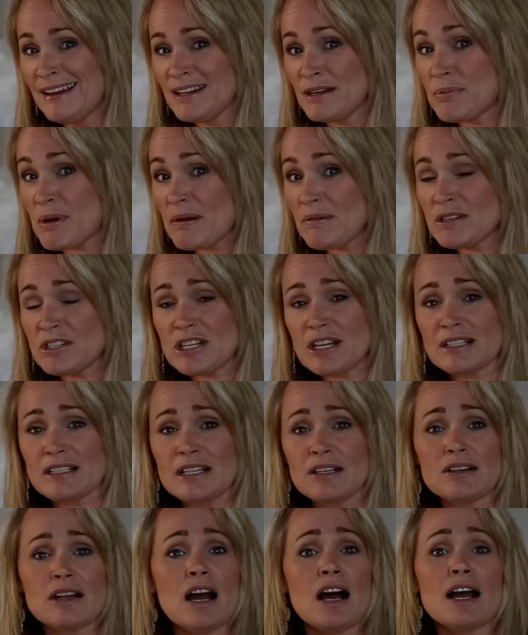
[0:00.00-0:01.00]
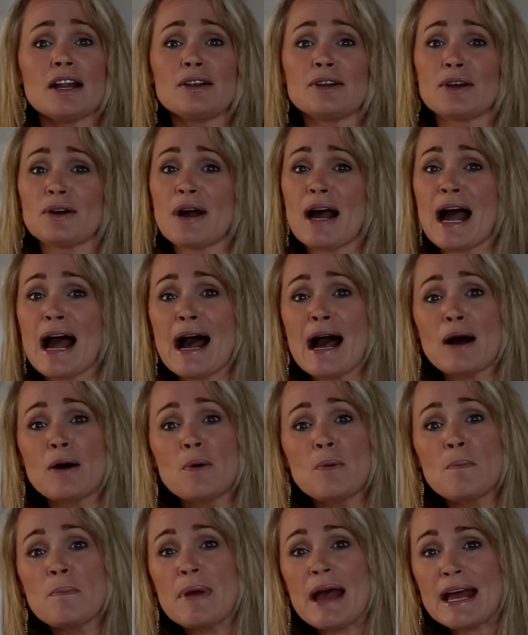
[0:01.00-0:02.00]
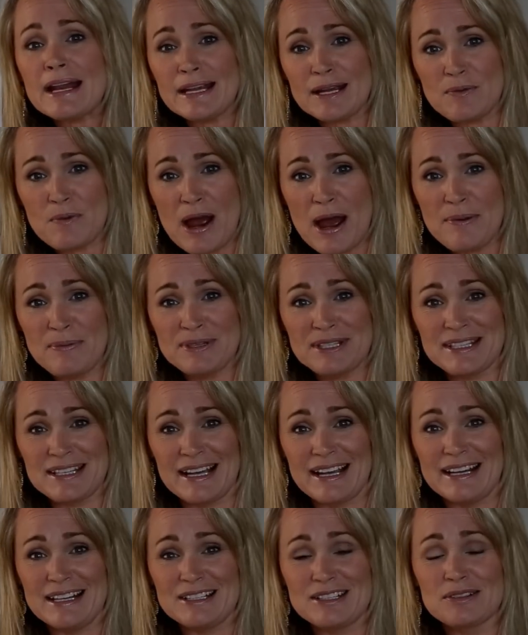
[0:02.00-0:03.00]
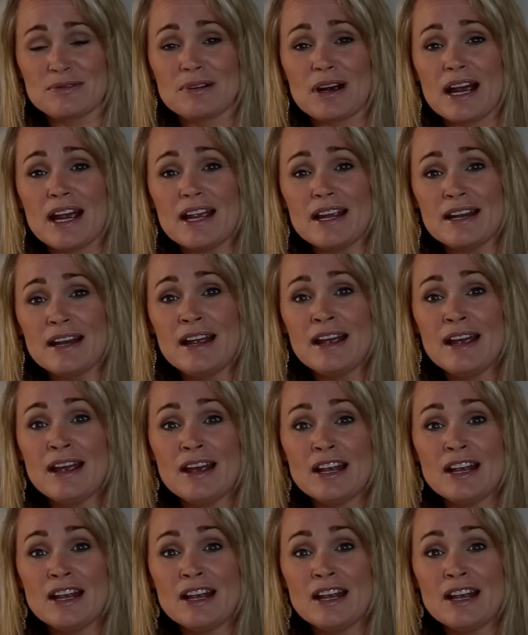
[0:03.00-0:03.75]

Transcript: You probably checked out I don't know how many websites, right?